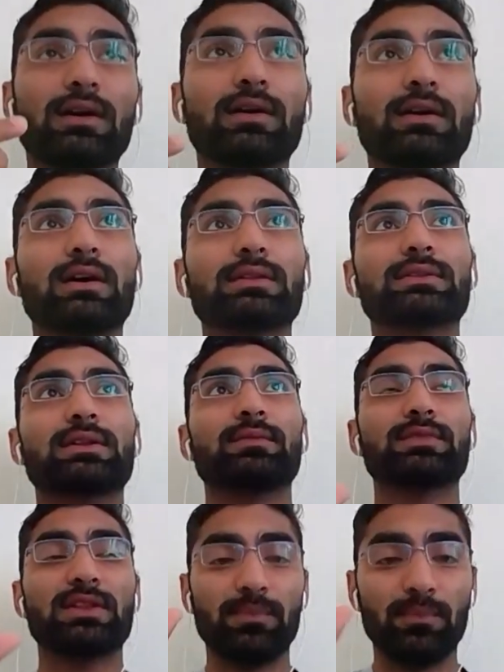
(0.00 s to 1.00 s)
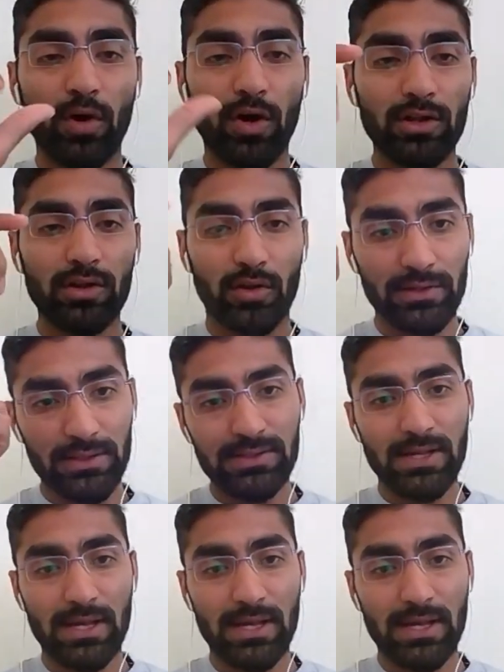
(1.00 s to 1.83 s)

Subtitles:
uh, some symbol on his